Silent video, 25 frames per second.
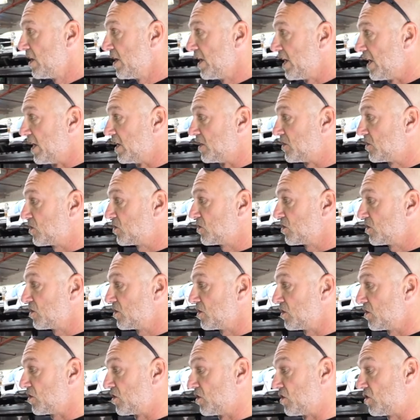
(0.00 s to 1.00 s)
It's
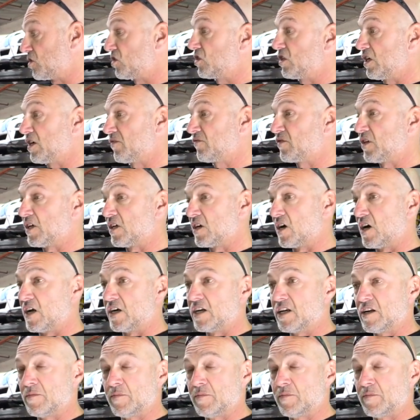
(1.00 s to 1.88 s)
the shifting on it.